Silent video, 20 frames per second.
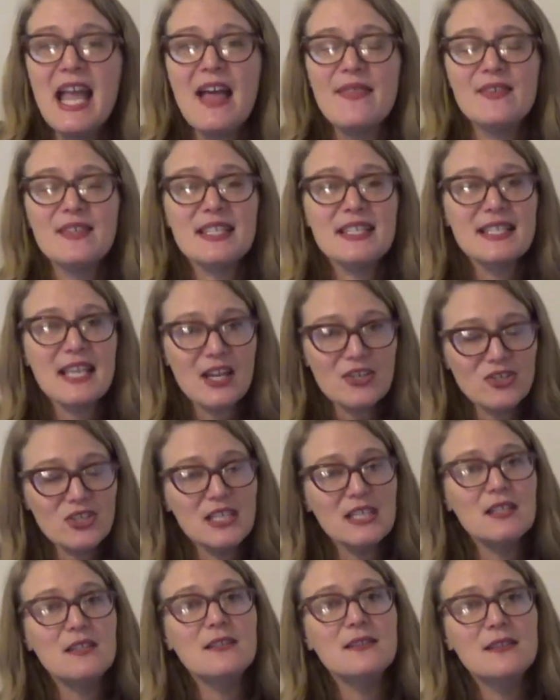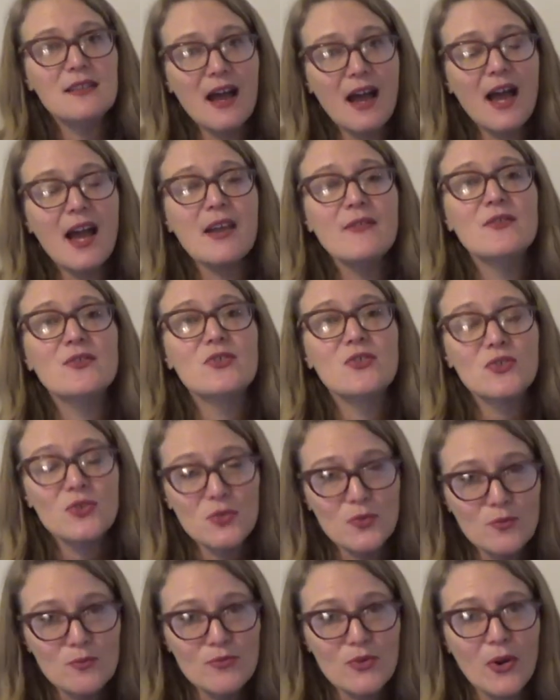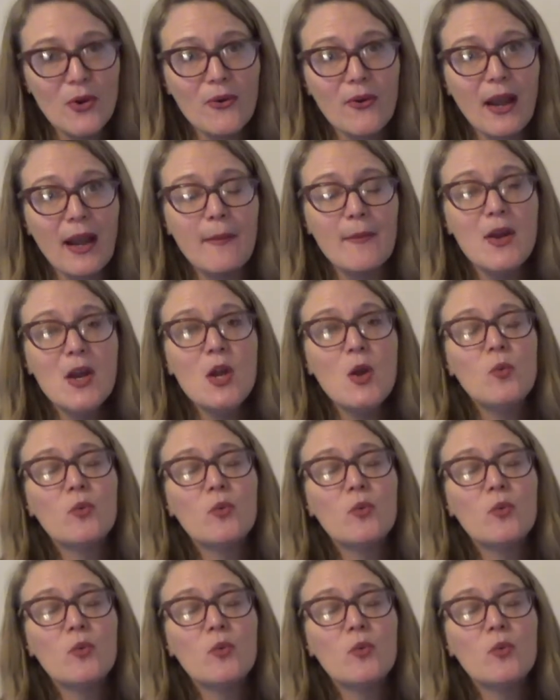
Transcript: And this is actually a live Zoom program